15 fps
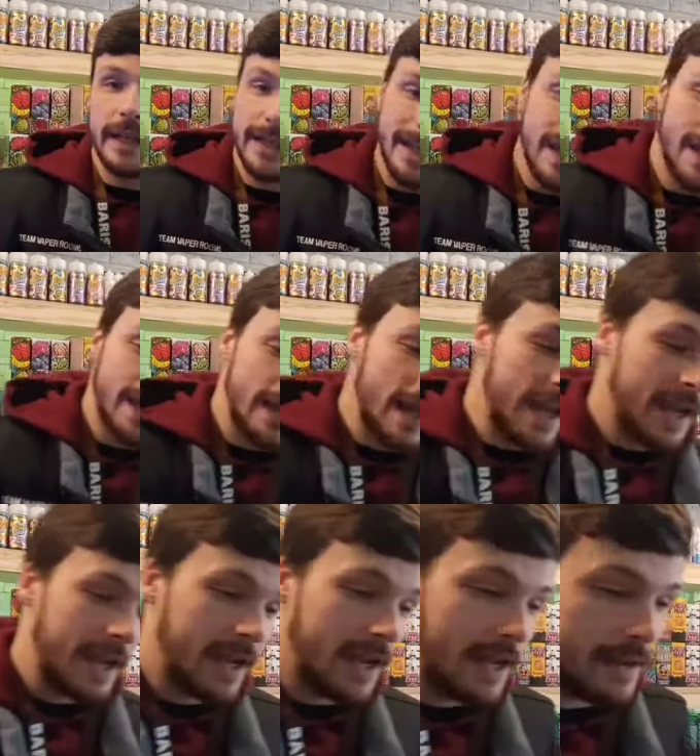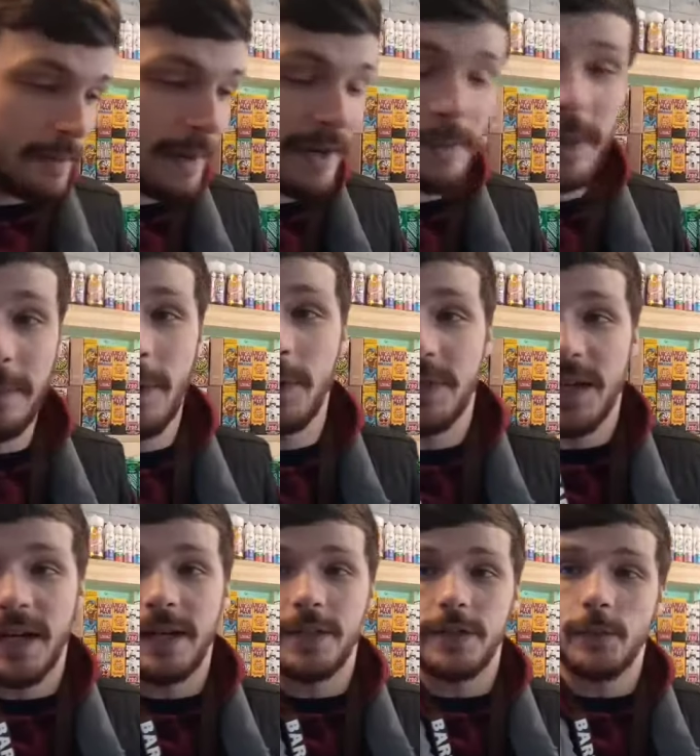the aka the man in many bow
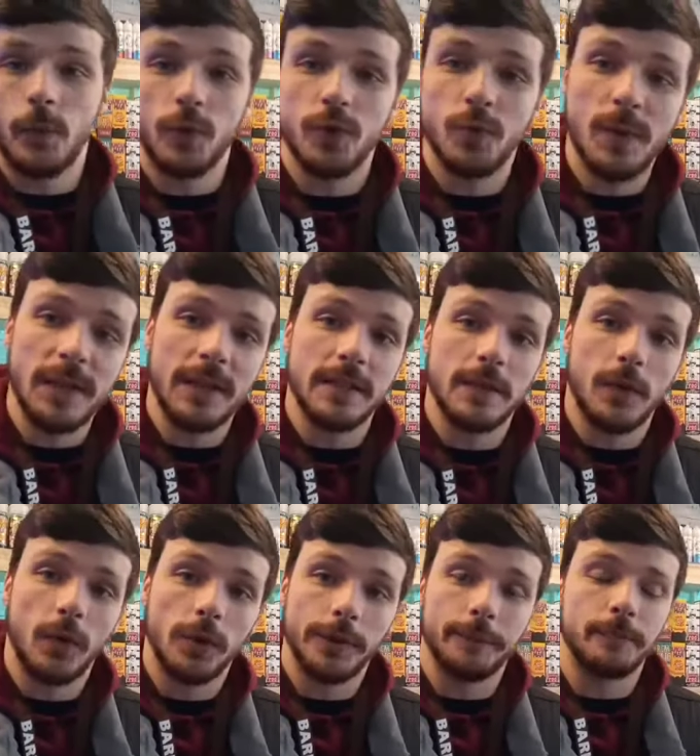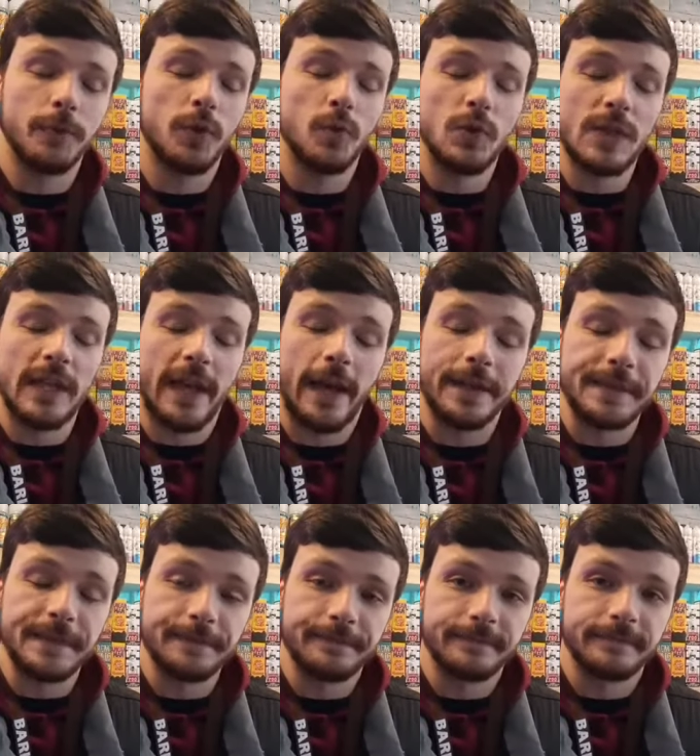ties, or as we like to call him, Goose the Cat.
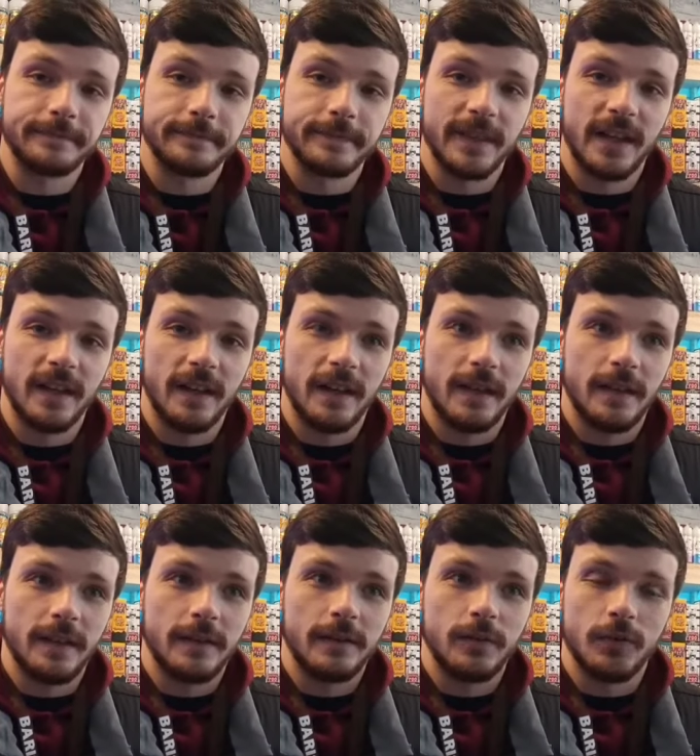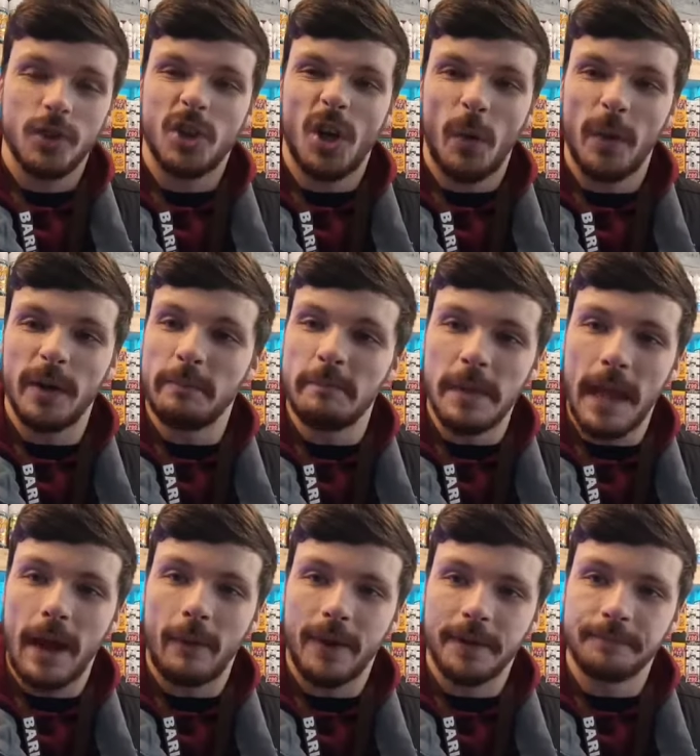Just go in and
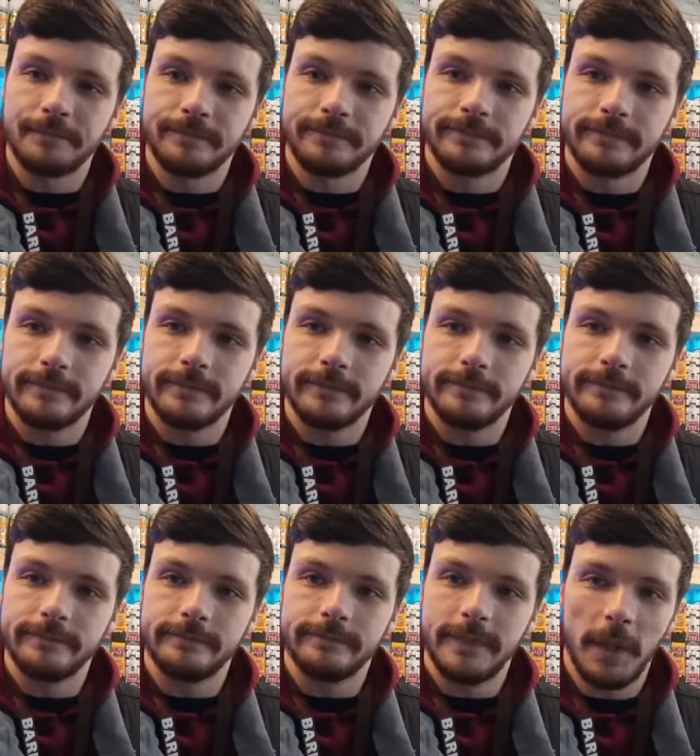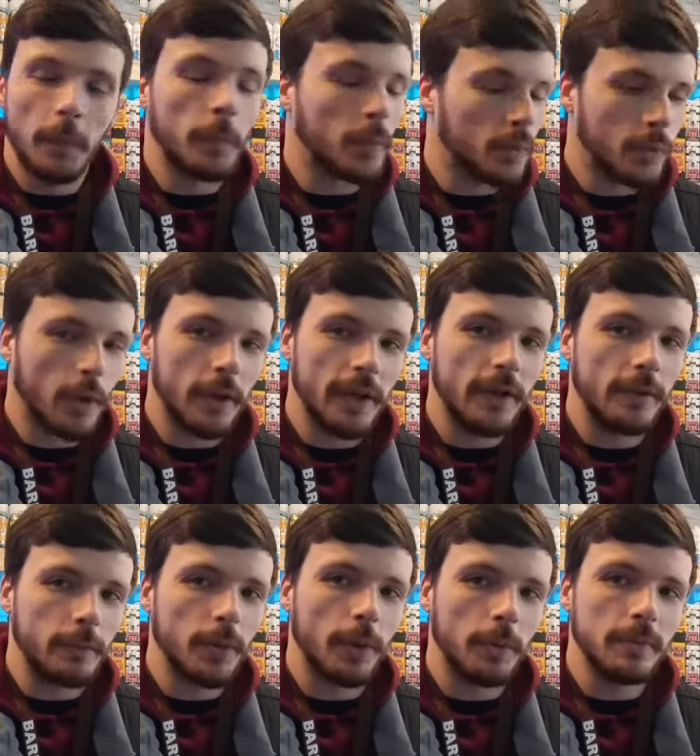meow at him. He'll, pro- he'll
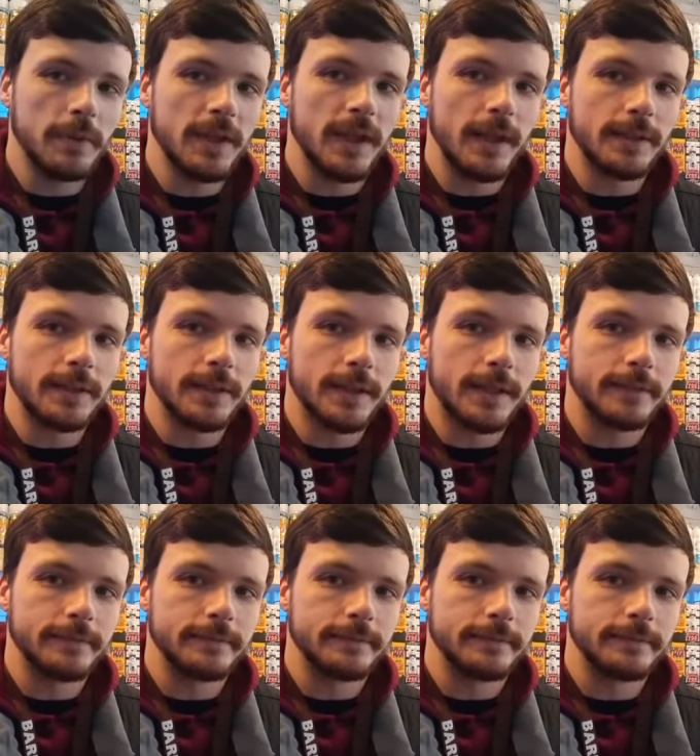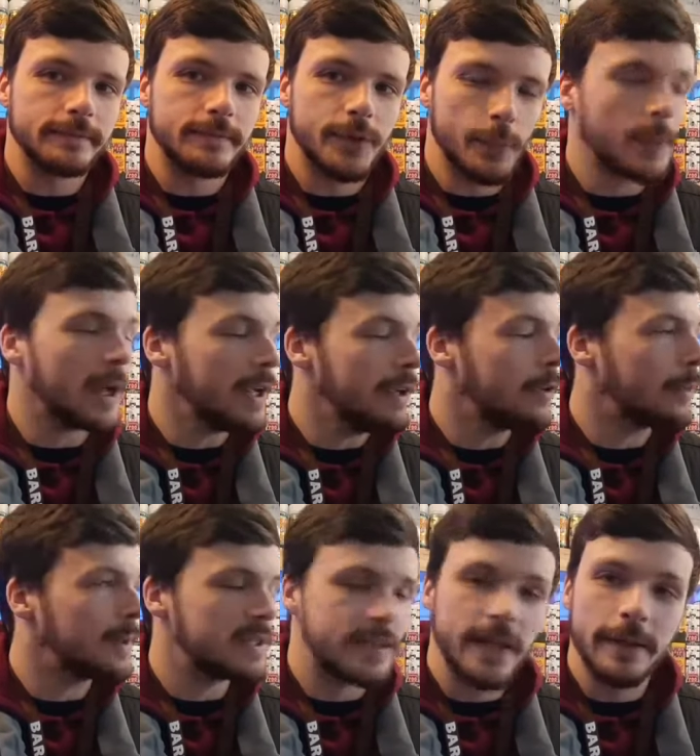probably giggle at that. So brighten up
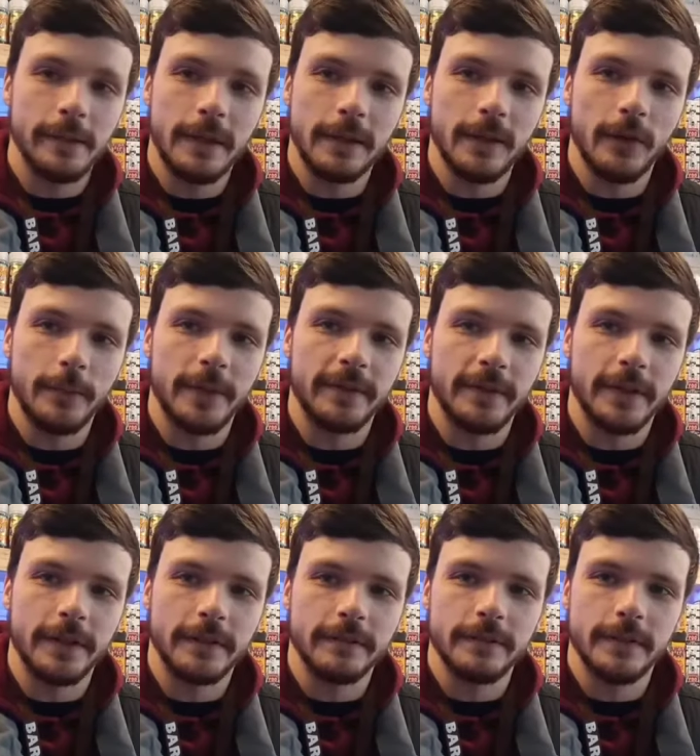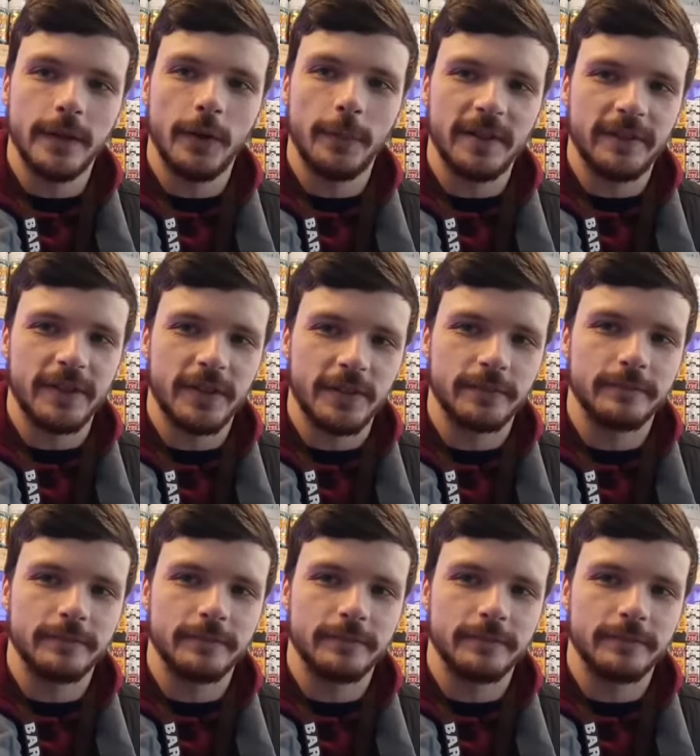his day with a little bit of a little bit of a